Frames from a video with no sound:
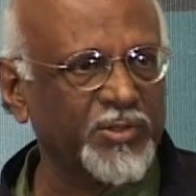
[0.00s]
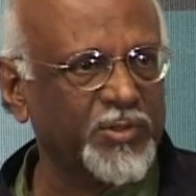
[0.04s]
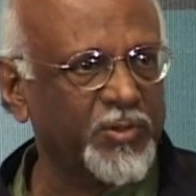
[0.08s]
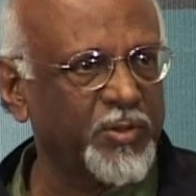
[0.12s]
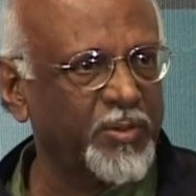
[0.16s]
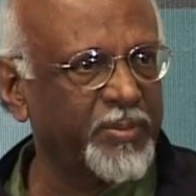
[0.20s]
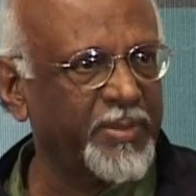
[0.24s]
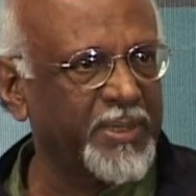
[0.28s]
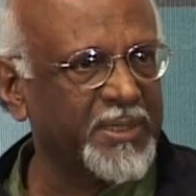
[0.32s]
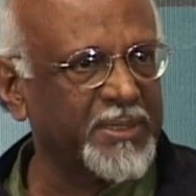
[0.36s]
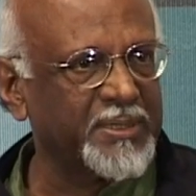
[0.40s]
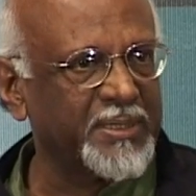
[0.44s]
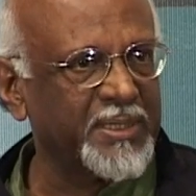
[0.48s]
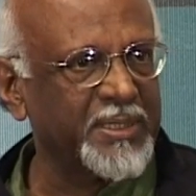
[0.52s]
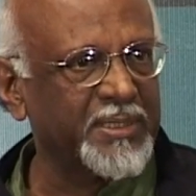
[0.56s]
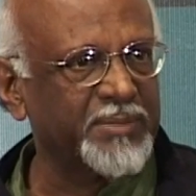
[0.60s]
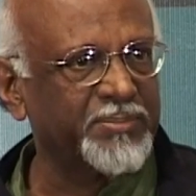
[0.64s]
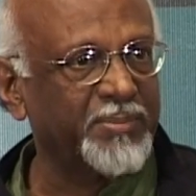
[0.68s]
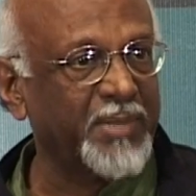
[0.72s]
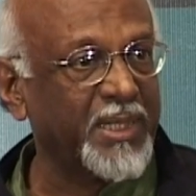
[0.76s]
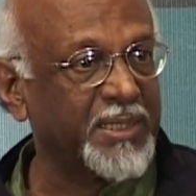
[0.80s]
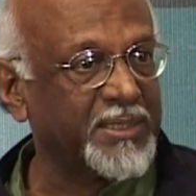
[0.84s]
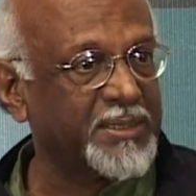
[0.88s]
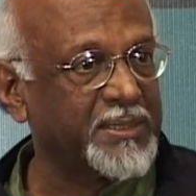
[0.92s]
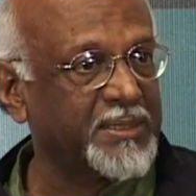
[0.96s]
to him and says,
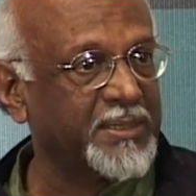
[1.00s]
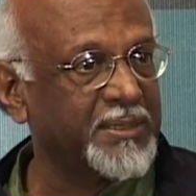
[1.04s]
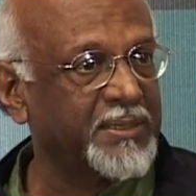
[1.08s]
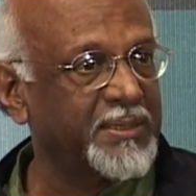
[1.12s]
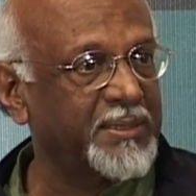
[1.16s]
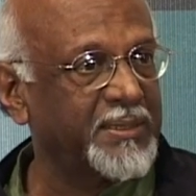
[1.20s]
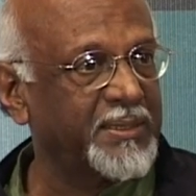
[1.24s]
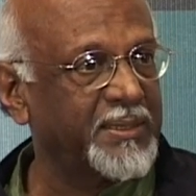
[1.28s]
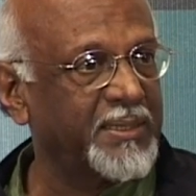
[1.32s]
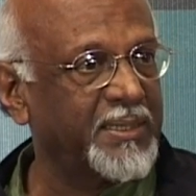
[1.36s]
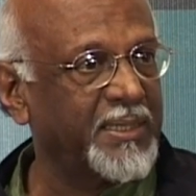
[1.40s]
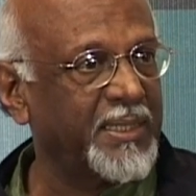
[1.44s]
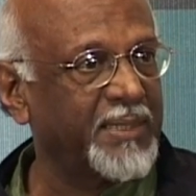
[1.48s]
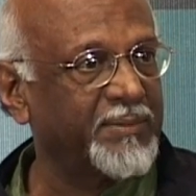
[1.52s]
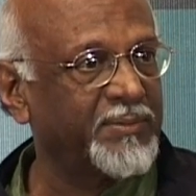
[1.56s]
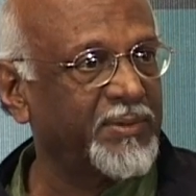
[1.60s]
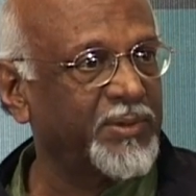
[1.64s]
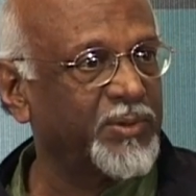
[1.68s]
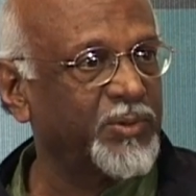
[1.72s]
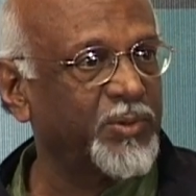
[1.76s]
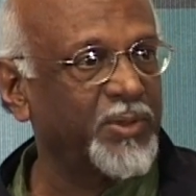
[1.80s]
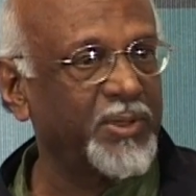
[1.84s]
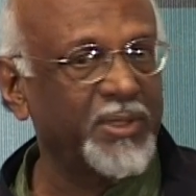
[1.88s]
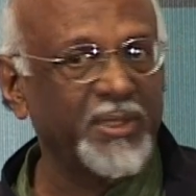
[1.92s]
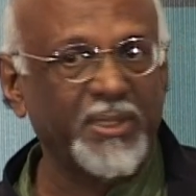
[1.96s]
"Master, I
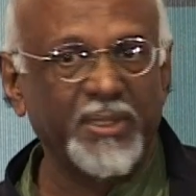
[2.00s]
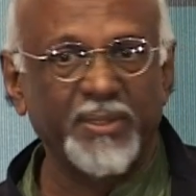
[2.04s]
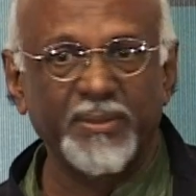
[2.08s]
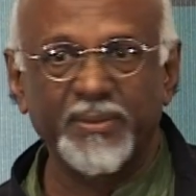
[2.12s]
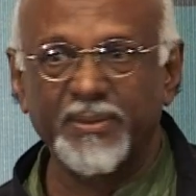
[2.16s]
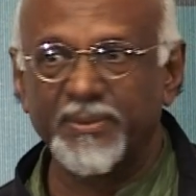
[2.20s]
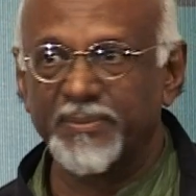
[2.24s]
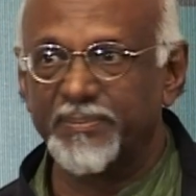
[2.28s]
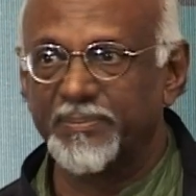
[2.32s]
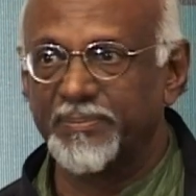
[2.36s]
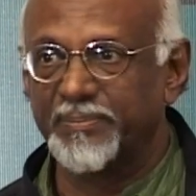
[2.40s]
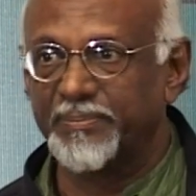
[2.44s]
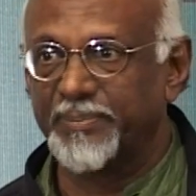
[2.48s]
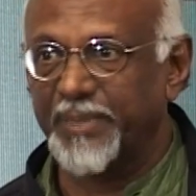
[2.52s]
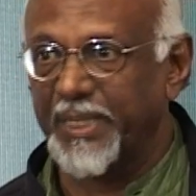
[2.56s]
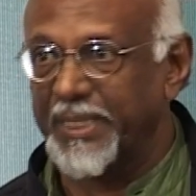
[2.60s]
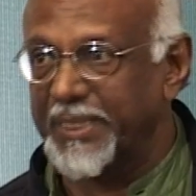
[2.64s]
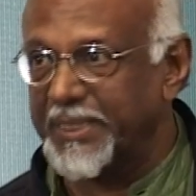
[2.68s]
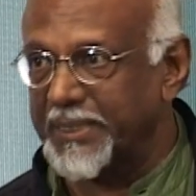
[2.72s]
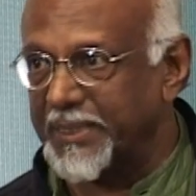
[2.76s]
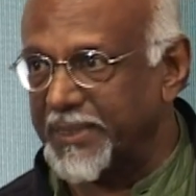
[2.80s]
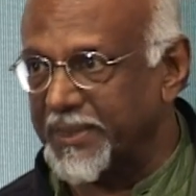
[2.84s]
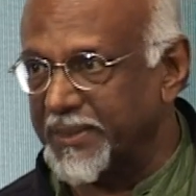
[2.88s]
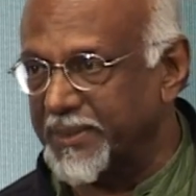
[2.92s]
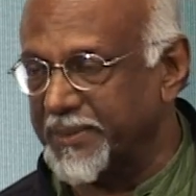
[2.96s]
want to learn
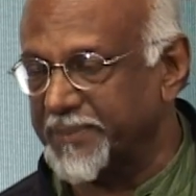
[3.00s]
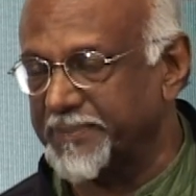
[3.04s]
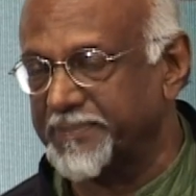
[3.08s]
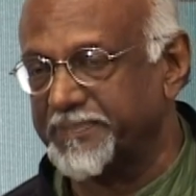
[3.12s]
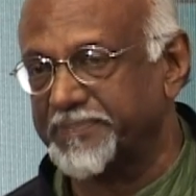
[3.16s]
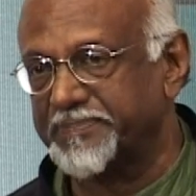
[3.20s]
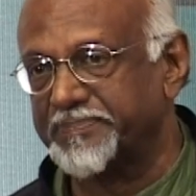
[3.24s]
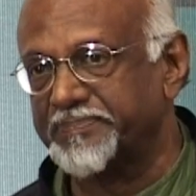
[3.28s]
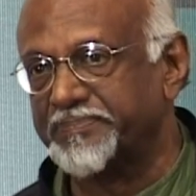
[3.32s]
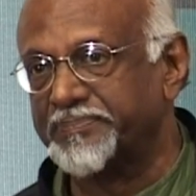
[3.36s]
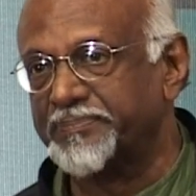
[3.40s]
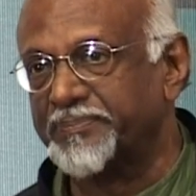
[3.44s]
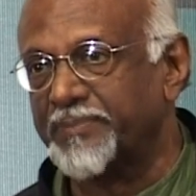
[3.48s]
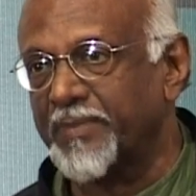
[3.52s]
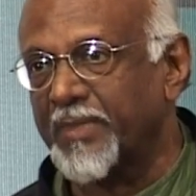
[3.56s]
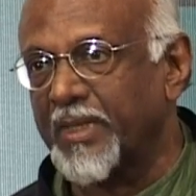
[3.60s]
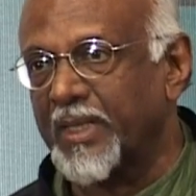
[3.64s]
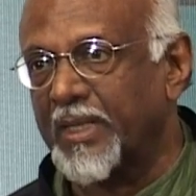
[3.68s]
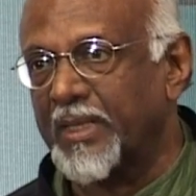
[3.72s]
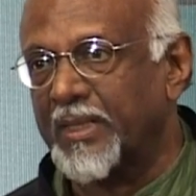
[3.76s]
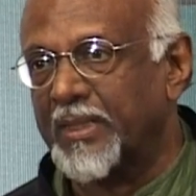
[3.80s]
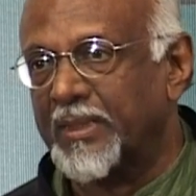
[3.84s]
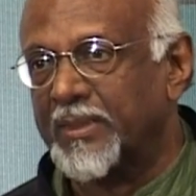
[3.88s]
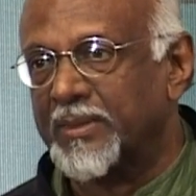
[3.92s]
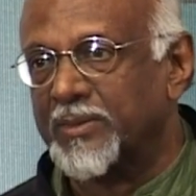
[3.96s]
painting."
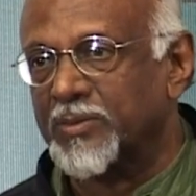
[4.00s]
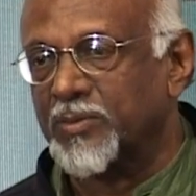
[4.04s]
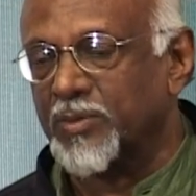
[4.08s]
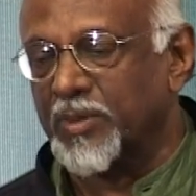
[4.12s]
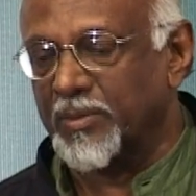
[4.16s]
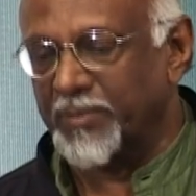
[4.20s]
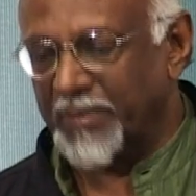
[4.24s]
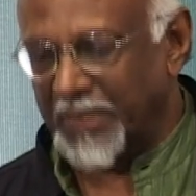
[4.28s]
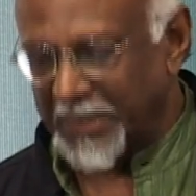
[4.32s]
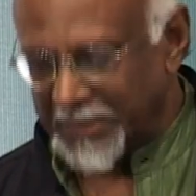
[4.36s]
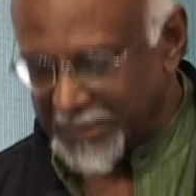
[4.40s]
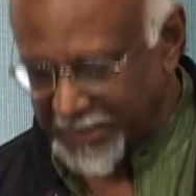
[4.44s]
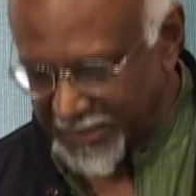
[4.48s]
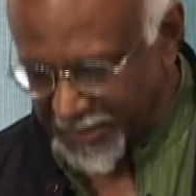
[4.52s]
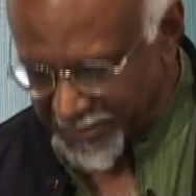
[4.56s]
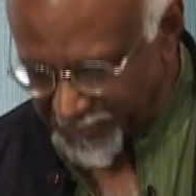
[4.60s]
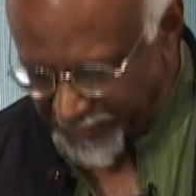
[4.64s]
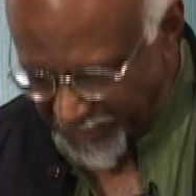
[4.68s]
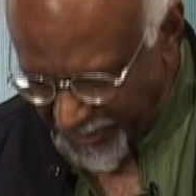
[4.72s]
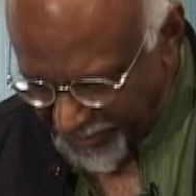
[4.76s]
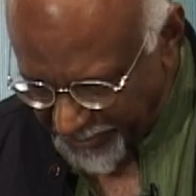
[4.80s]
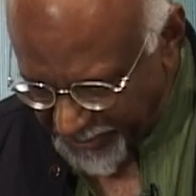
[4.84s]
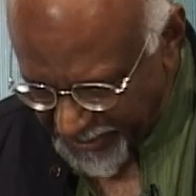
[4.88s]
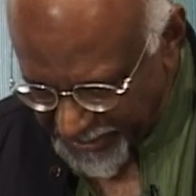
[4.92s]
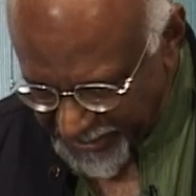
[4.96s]
So the master is
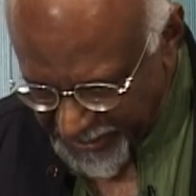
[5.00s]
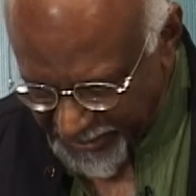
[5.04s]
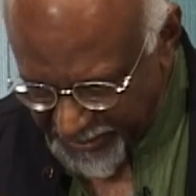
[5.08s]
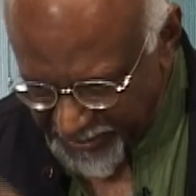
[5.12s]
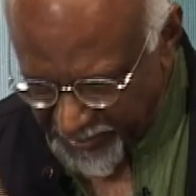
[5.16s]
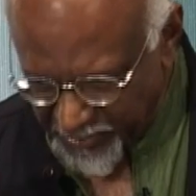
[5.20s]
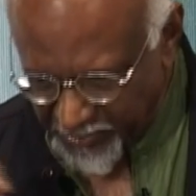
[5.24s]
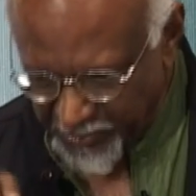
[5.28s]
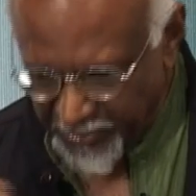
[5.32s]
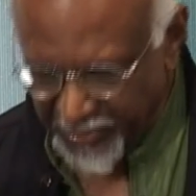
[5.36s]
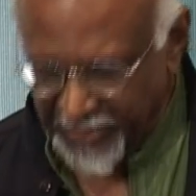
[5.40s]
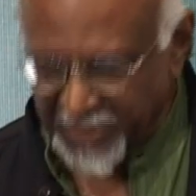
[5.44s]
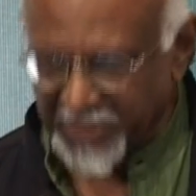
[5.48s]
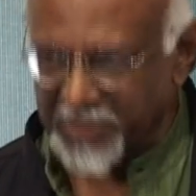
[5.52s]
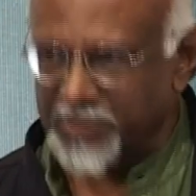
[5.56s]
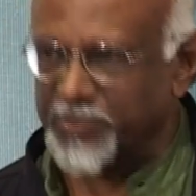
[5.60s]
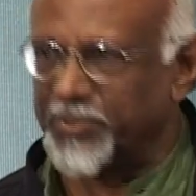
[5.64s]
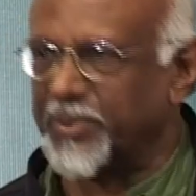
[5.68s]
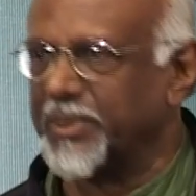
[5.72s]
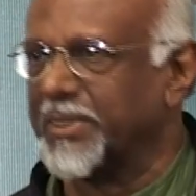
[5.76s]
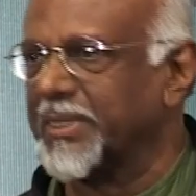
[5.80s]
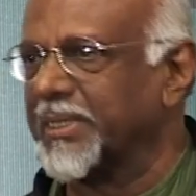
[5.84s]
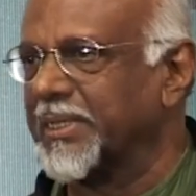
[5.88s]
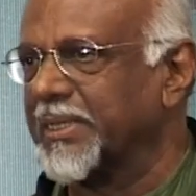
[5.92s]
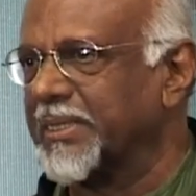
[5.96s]
very busy doing his
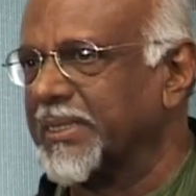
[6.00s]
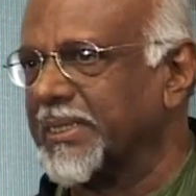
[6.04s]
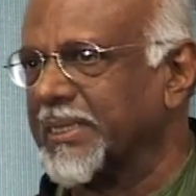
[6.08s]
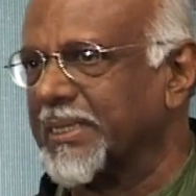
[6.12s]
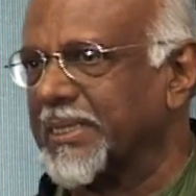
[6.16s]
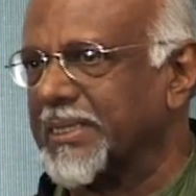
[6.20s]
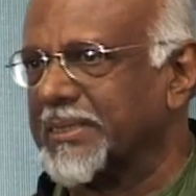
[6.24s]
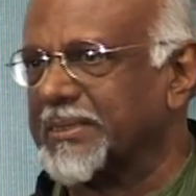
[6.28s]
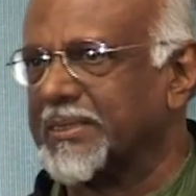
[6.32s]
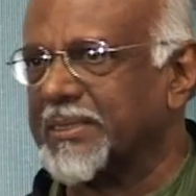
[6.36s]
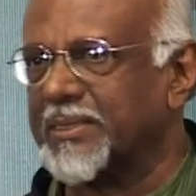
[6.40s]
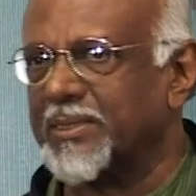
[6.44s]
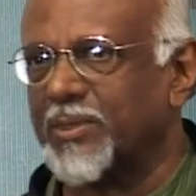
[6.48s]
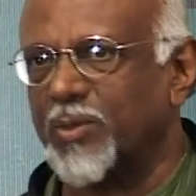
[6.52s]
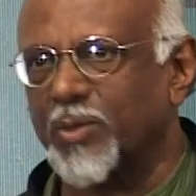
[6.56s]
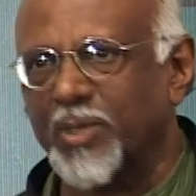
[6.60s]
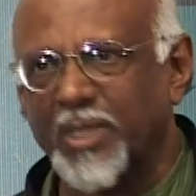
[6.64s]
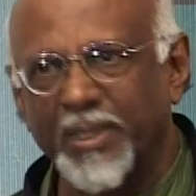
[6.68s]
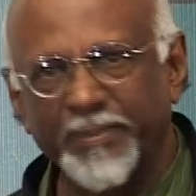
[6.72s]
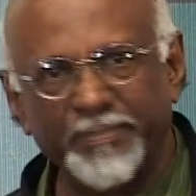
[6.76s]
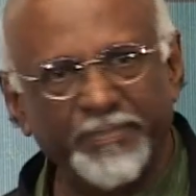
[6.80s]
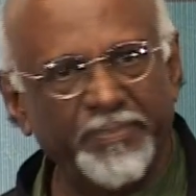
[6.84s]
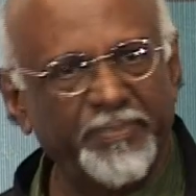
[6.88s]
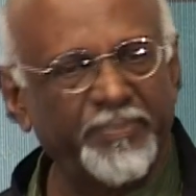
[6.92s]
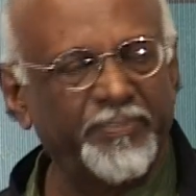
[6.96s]
work, and he doesn't look
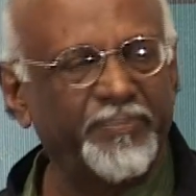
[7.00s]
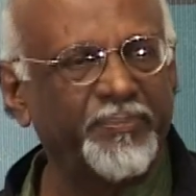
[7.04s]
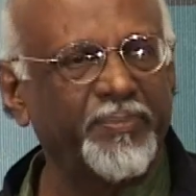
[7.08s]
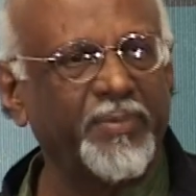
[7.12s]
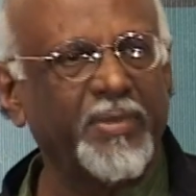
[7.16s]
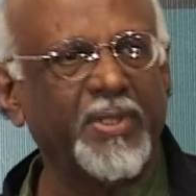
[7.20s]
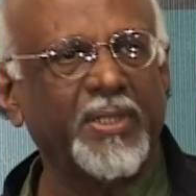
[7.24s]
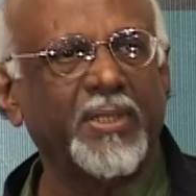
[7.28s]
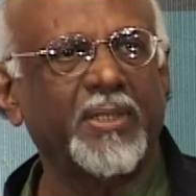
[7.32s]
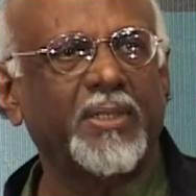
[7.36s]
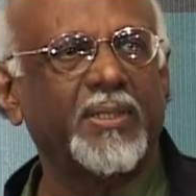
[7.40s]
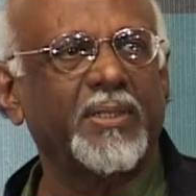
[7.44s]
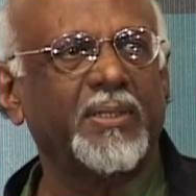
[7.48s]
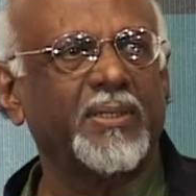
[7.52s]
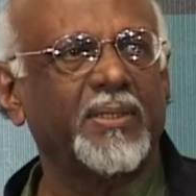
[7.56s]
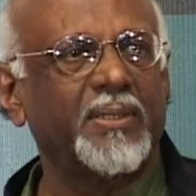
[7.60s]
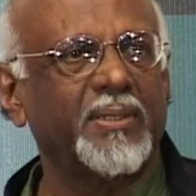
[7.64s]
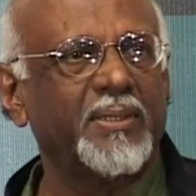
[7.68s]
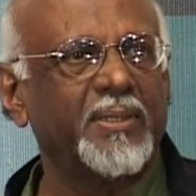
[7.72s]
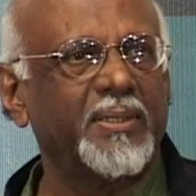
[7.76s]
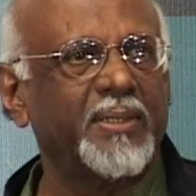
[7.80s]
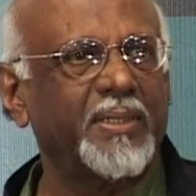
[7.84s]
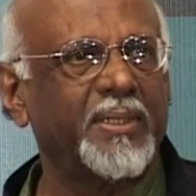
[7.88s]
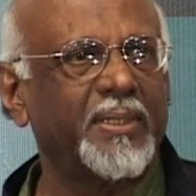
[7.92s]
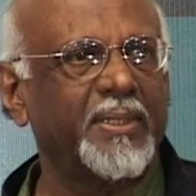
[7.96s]
up,
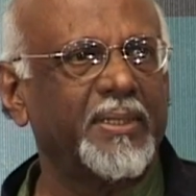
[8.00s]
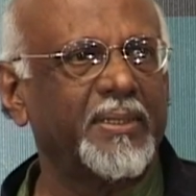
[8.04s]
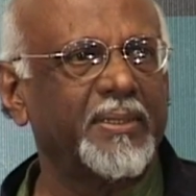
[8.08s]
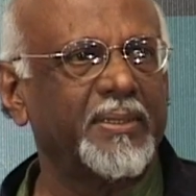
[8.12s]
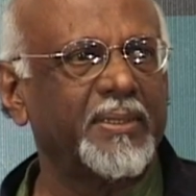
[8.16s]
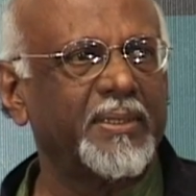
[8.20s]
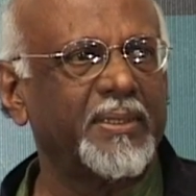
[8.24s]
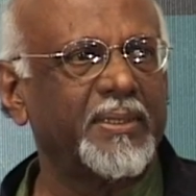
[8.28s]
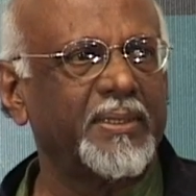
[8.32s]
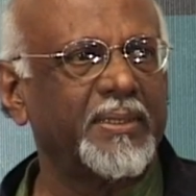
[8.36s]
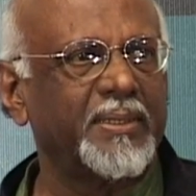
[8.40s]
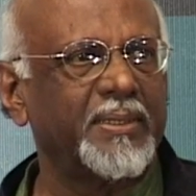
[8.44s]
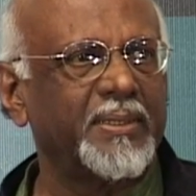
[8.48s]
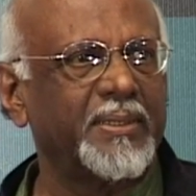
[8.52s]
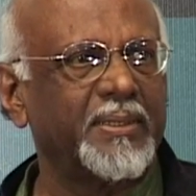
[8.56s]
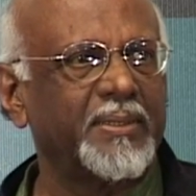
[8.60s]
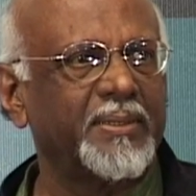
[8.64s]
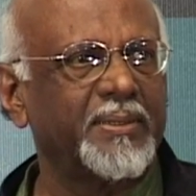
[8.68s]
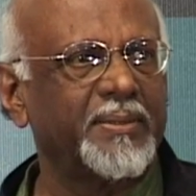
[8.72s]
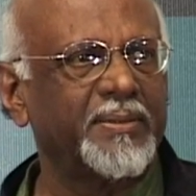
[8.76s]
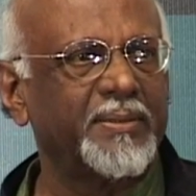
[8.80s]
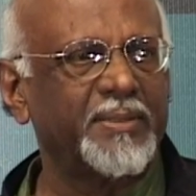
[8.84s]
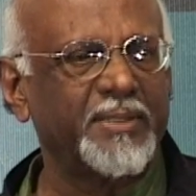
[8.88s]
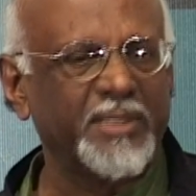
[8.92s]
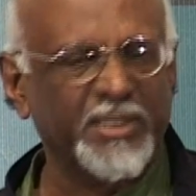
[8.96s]
and he
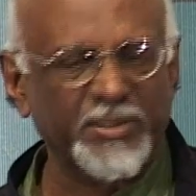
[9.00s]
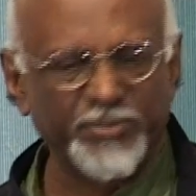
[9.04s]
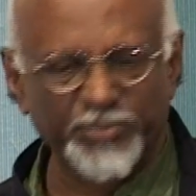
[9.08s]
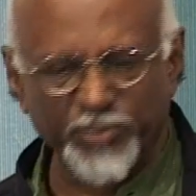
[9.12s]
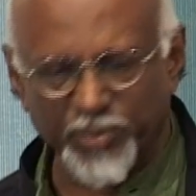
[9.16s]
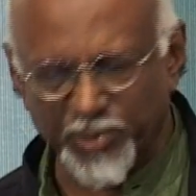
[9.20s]
just